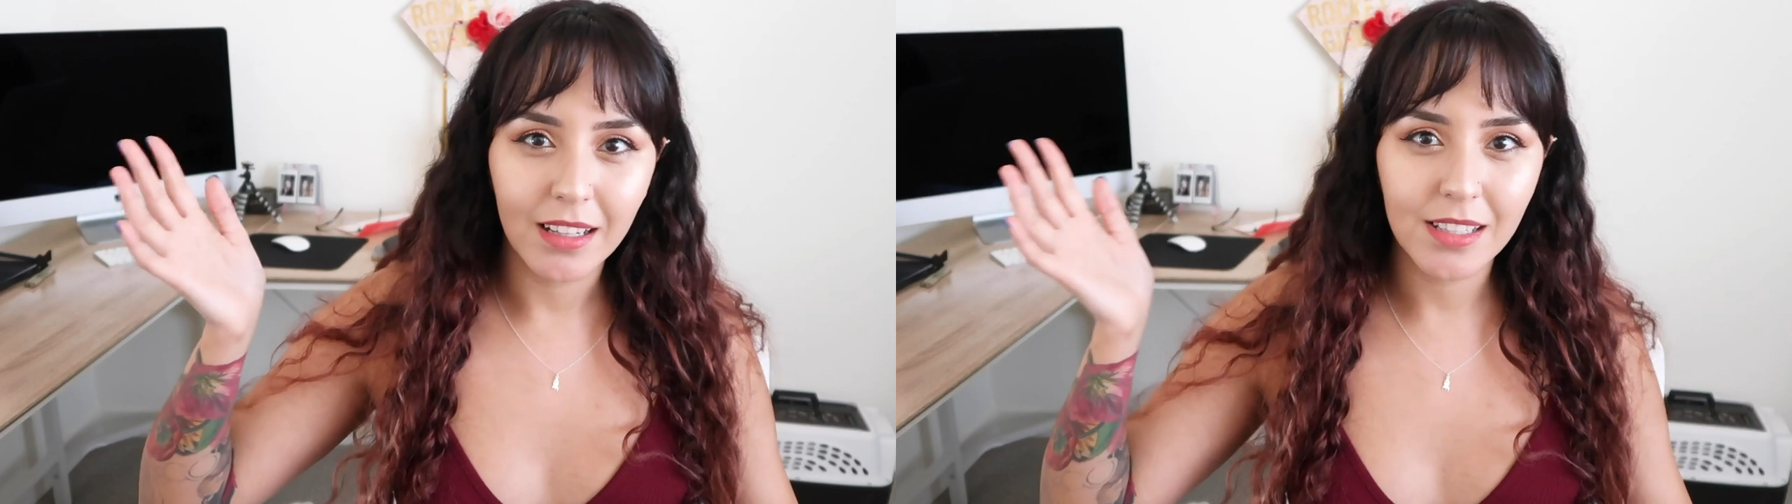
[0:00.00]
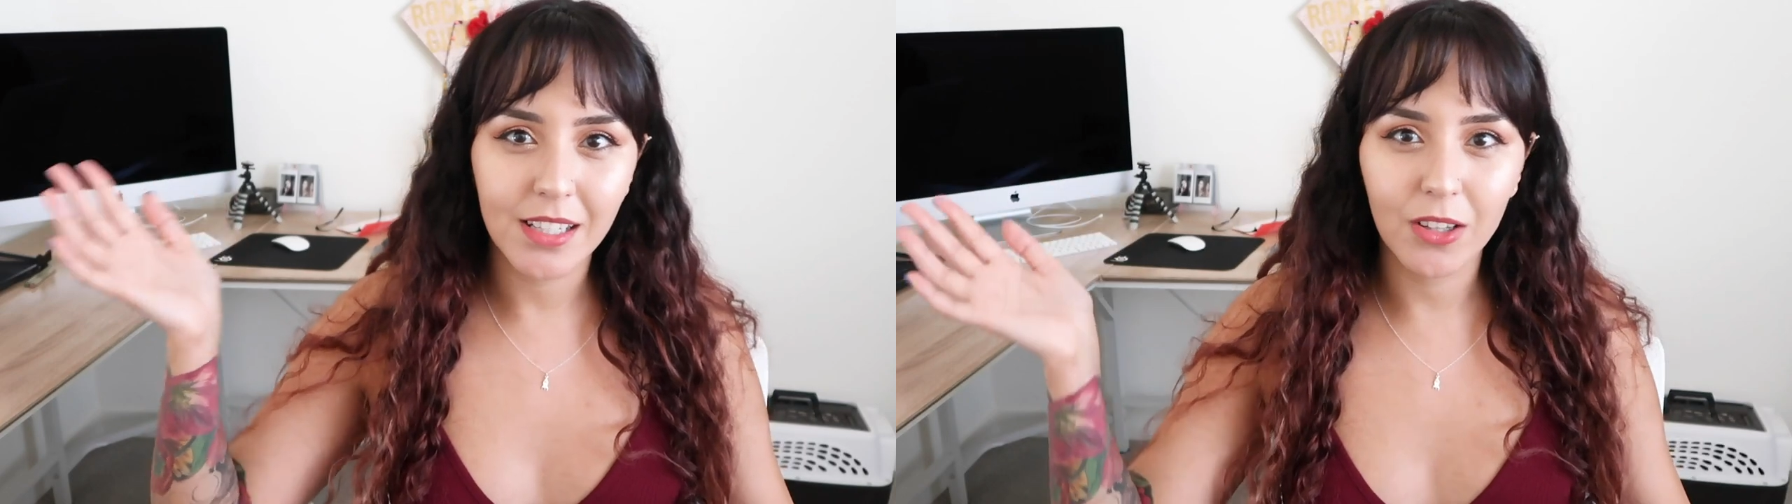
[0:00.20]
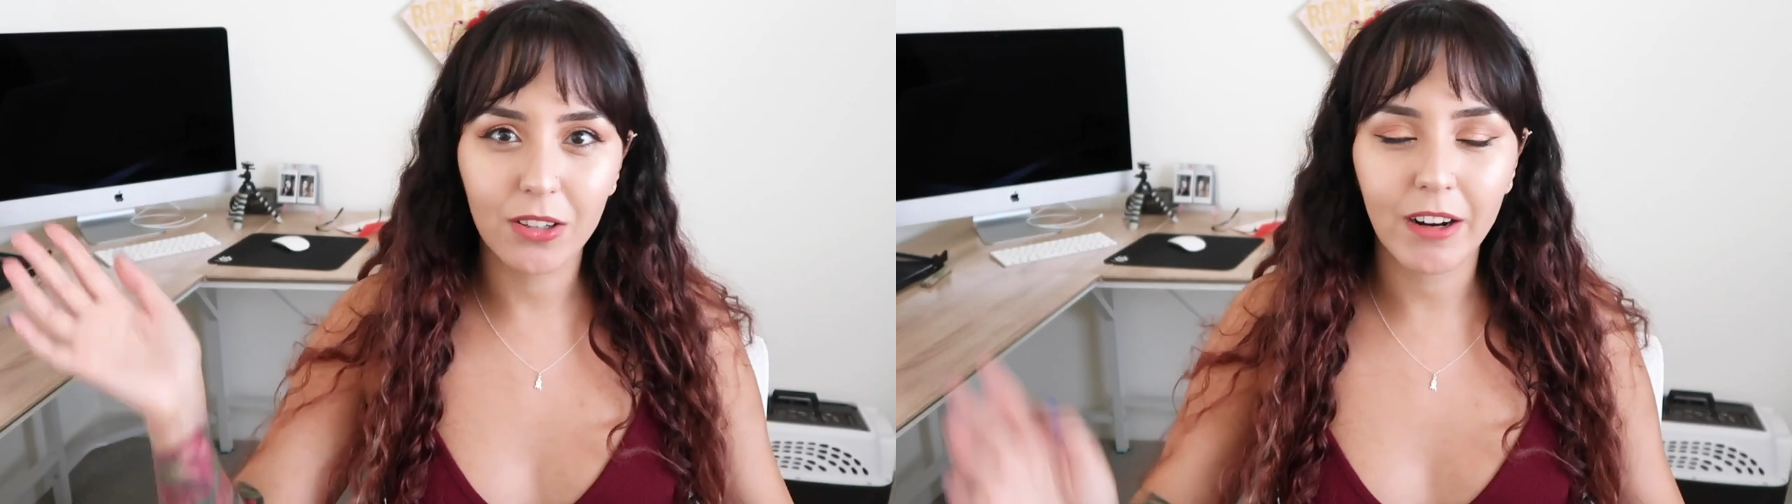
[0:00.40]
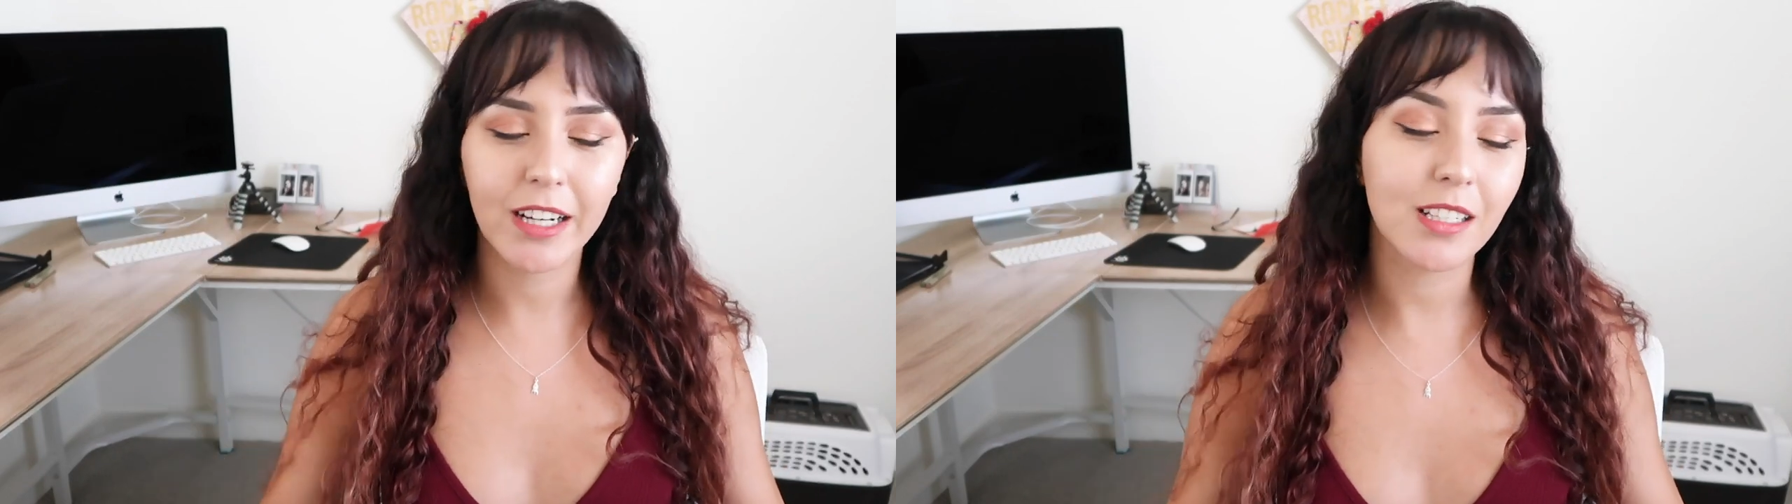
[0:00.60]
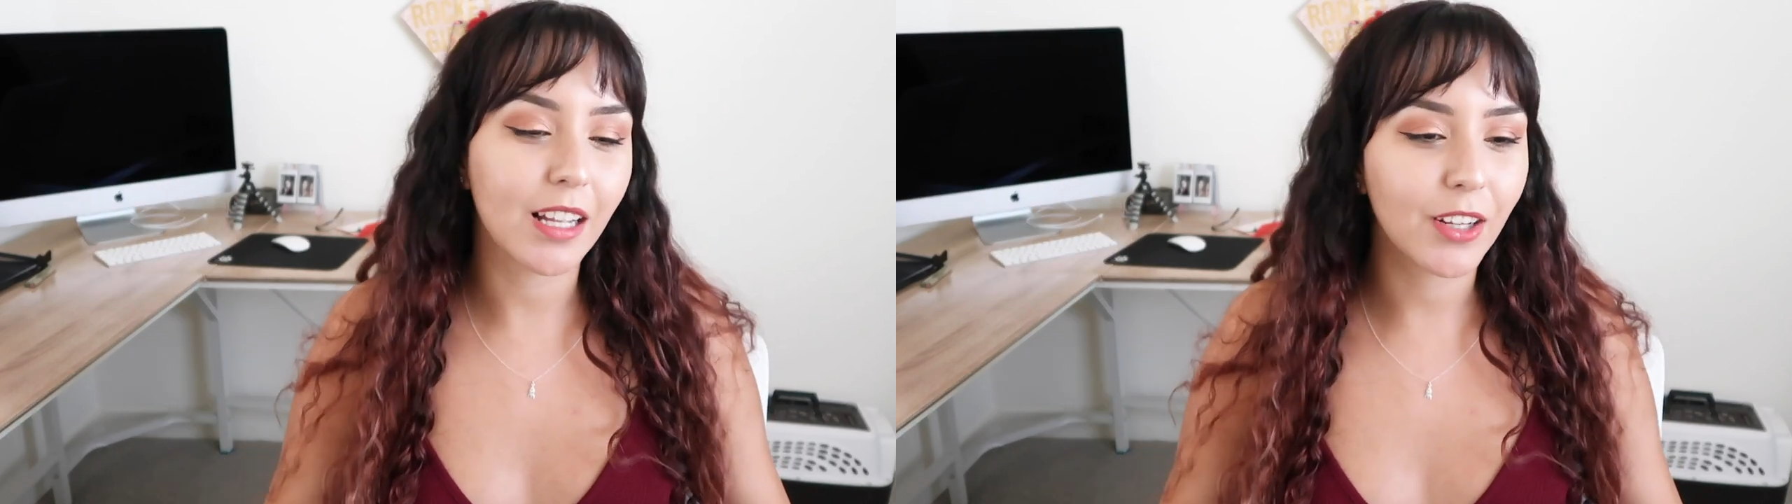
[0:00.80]
Does it look right?
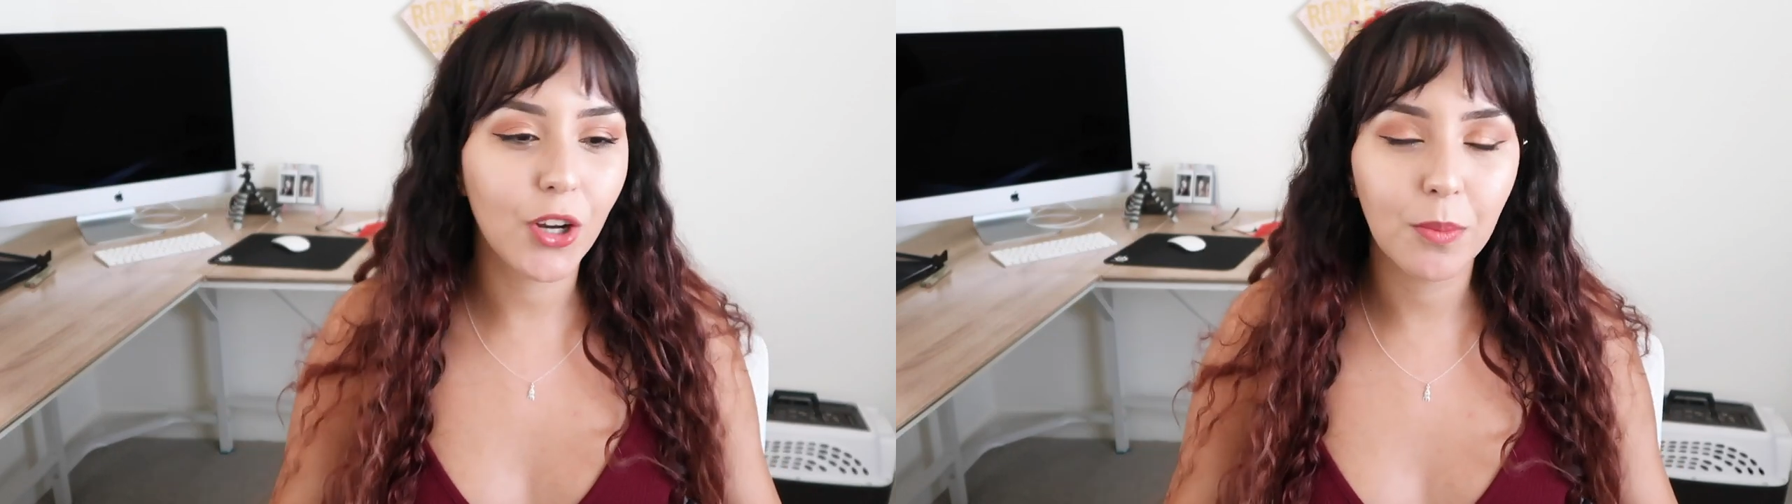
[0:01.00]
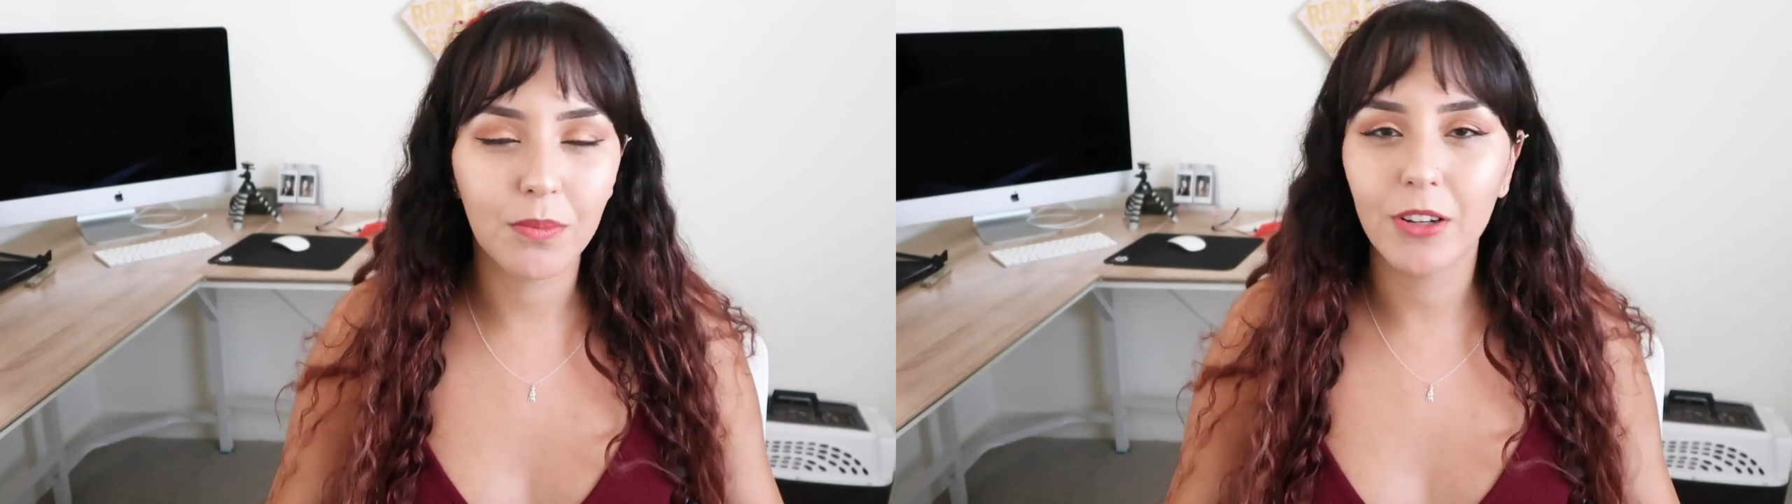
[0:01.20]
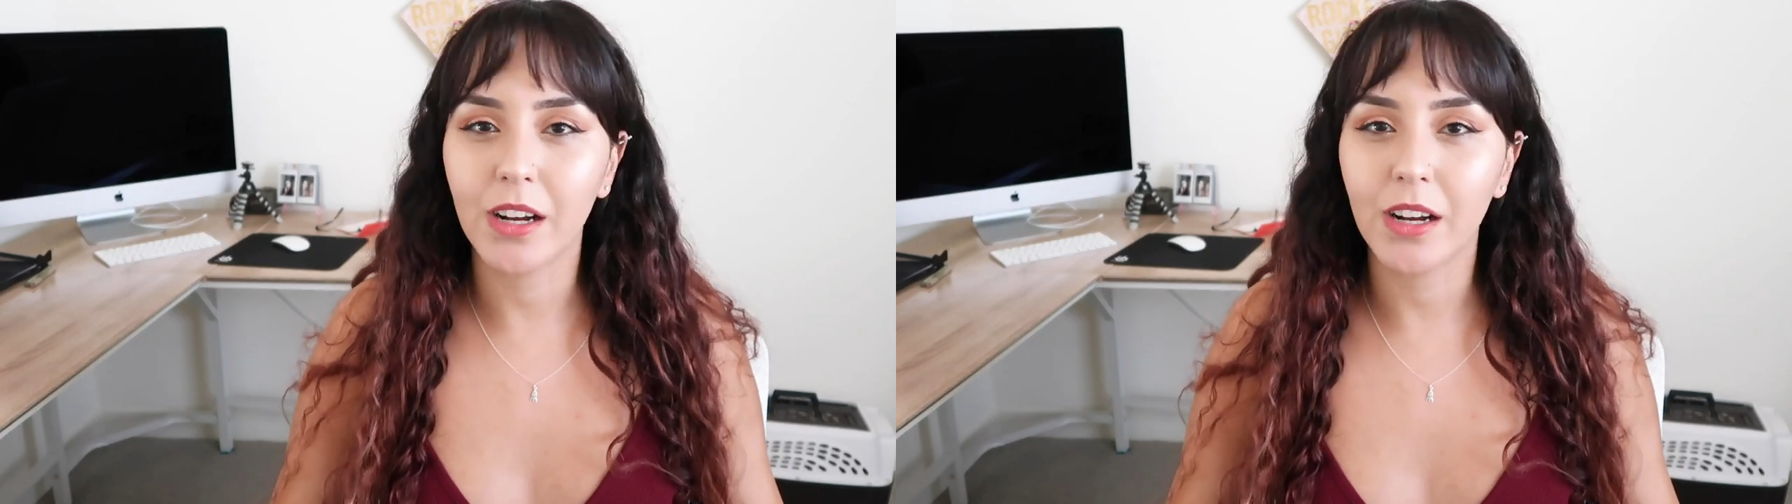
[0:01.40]
And he's like, nope,